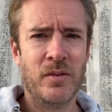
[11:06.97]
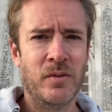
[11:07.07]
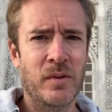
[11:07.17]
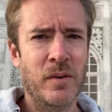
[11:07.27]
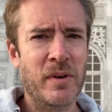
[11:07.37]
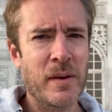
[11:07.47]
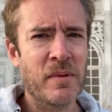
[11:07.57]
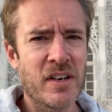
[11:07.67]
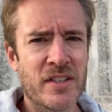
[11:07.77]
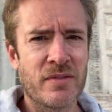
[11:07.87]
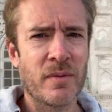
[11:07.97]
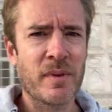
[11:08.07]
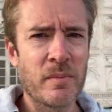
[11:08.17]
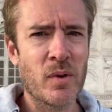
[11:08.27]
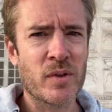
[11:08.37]
Well, we emerged from the
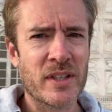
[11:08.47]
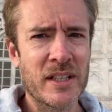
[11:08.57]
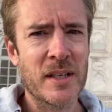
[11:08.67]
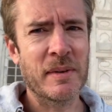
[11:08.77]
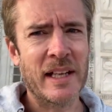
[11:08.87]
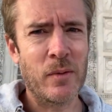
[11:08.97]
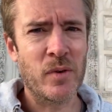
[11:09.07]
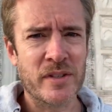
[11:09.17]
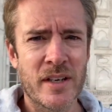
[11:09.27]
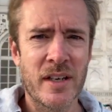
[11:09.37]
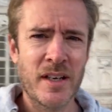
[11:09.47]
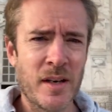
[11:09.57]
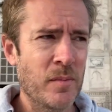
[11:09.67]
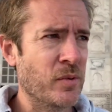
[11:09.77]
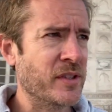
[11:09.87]
mausoleum and that was
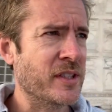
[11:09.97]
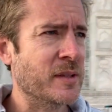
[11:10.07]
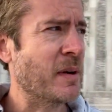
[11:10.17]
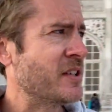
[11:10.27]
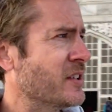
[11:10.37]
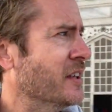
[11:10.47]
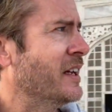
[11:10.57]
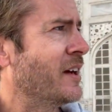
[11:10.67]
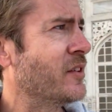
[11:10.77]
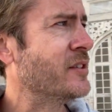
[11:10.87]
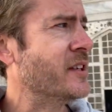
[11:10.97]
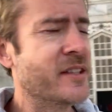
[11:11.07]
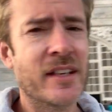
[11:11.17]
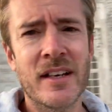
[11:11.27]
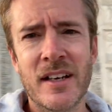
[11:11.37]
pretty special, and now there's this
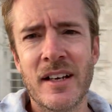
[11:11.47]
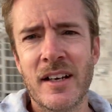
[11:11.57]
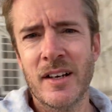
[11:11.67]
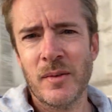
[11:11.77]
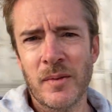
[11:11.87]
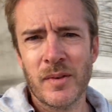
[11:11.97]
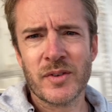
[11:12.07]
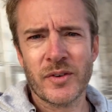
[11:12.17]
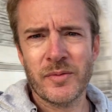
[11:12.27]
sort of